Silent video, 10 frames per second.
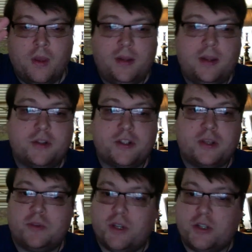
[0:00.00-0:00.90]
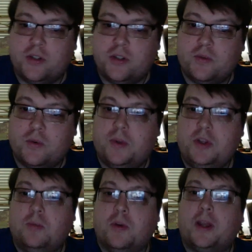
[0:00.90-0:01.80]
Now there's some traditions where when
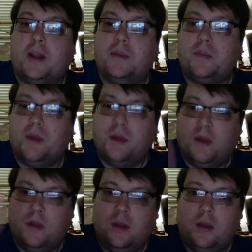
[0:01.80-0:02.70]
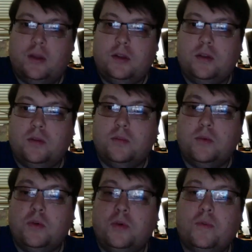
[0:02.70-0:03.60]
you bring it up, you
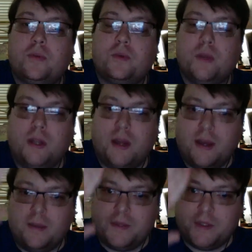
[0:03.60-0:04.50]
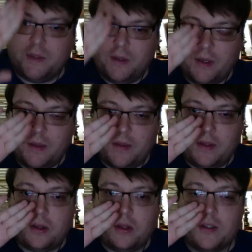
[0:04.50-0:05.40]
move 3 times and
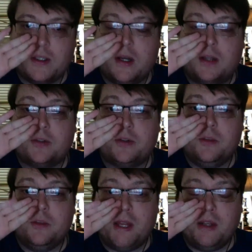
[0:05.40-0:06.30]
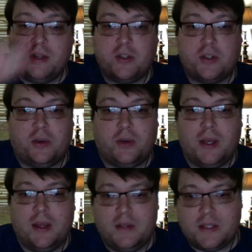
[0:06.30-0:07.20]
then close the nostril. You may do this too.
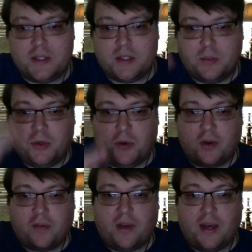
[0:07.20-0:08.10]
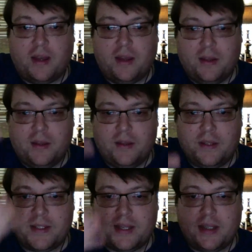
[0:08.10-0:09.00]
This is to purify the
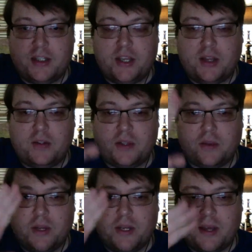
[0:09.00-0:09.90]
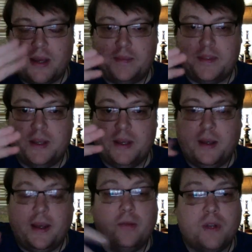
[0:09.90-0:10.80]
side channels 3 times
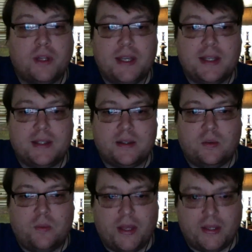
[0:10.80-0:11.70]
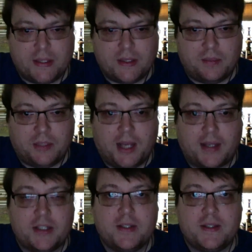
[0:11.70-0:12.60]
and release the winds and the
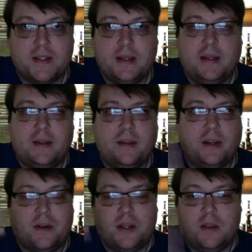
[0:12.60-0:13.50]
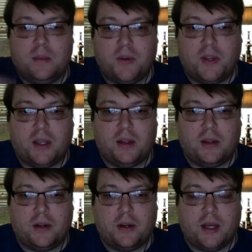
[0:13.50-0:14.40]
blockages that are in the
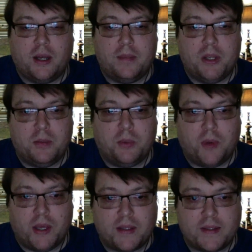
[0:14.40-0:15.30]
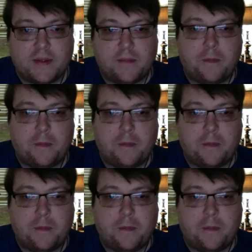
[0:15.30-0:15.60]
particular bindu points